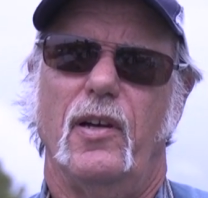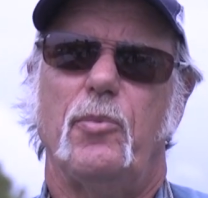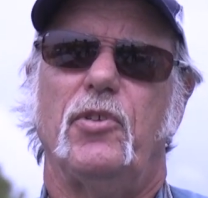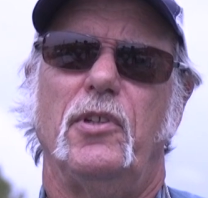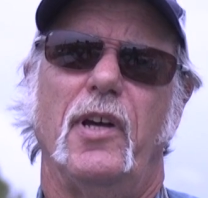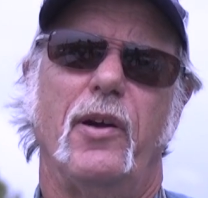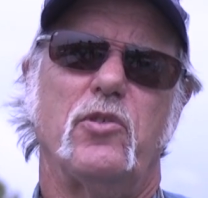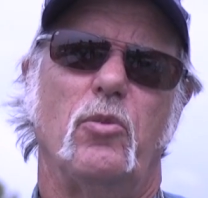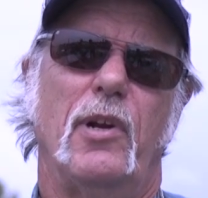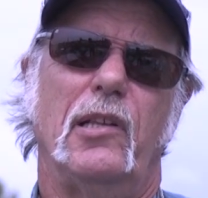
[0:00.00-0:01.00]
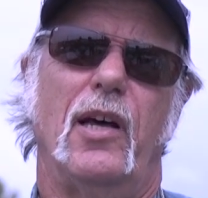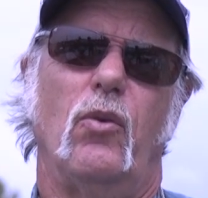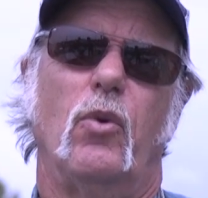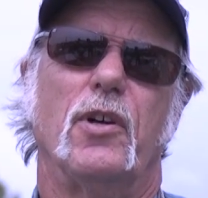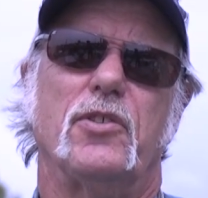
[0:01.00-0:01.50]
the ups and downs have been a
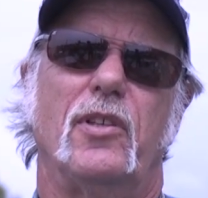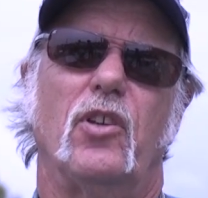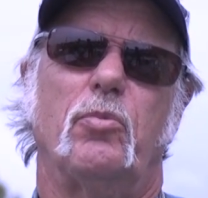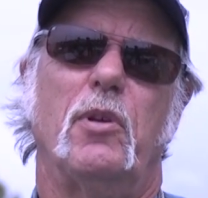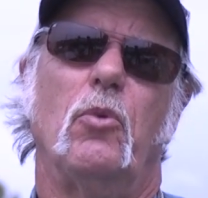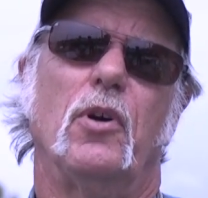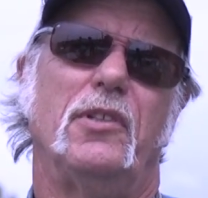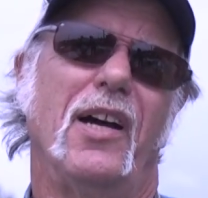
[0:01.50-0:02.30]
lot worse, and there's been more